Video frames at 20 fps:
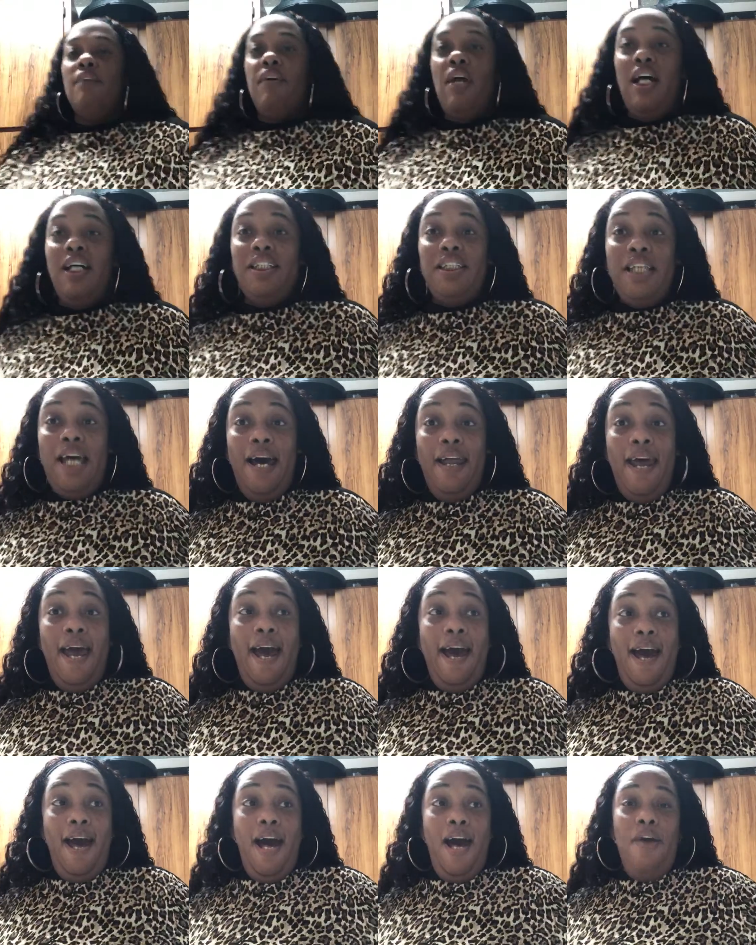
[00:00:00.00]
y'all a shout
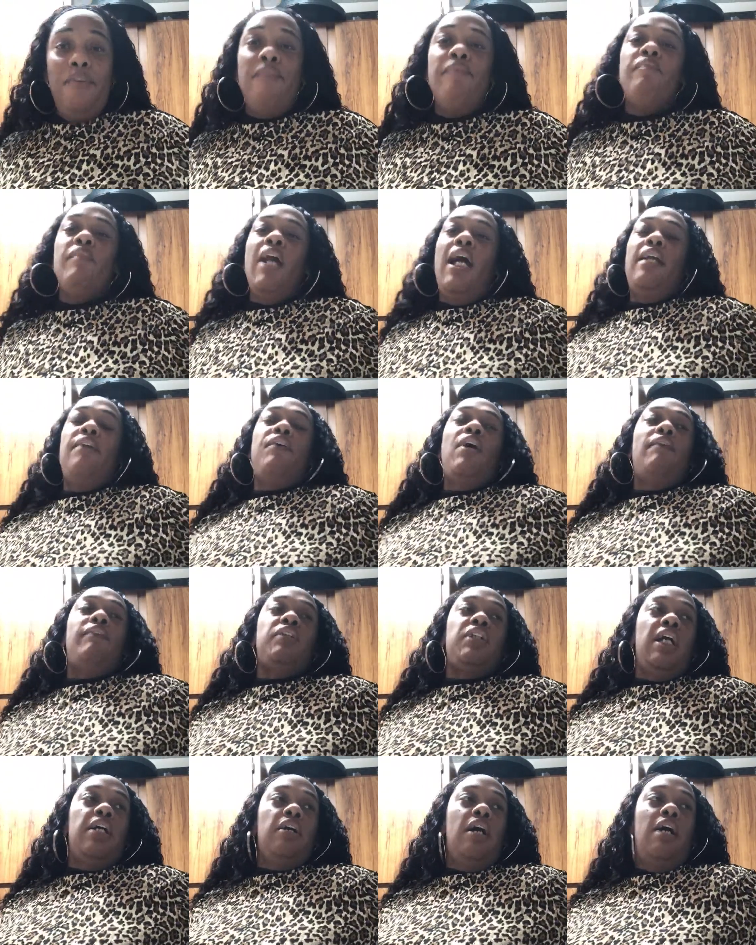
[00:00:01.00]
out. And if you have a
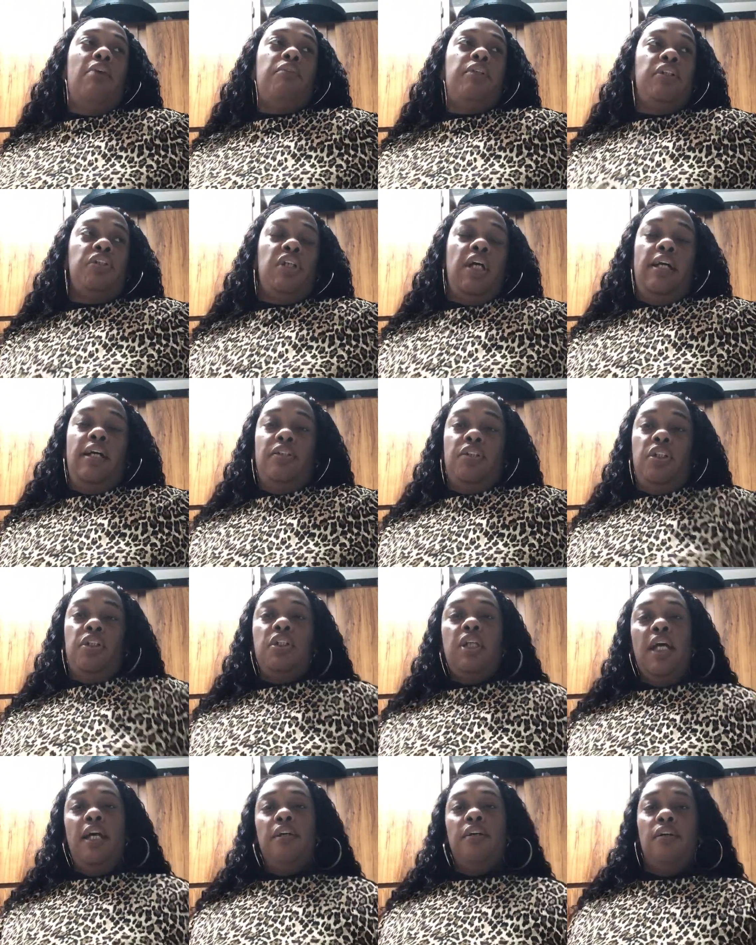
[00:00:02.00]
channel, I will shout out your
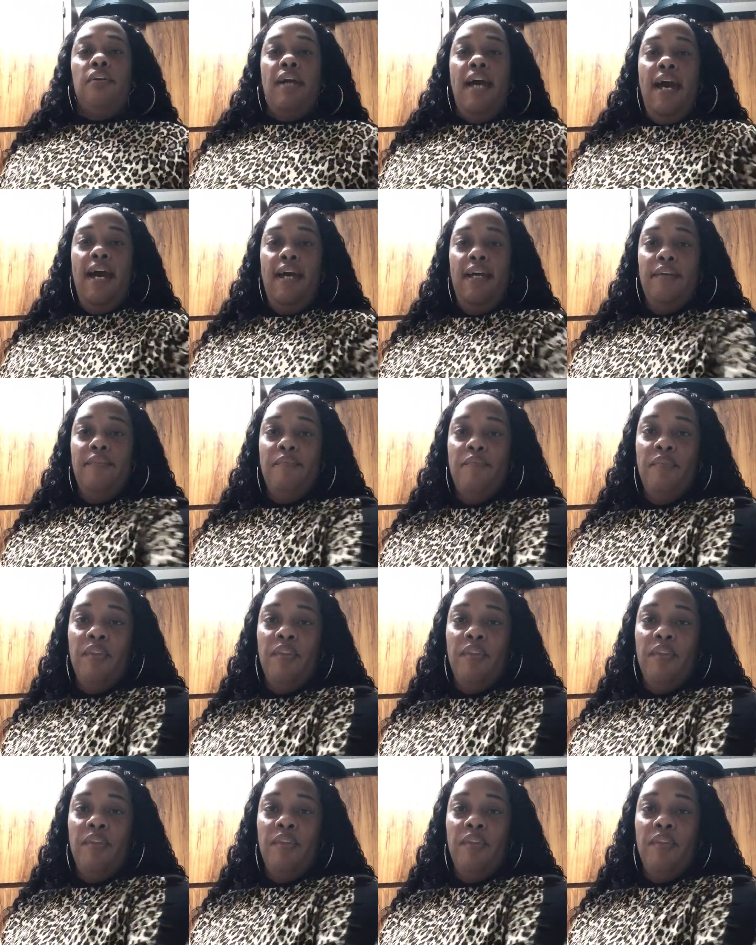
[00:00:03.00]
channel, okay?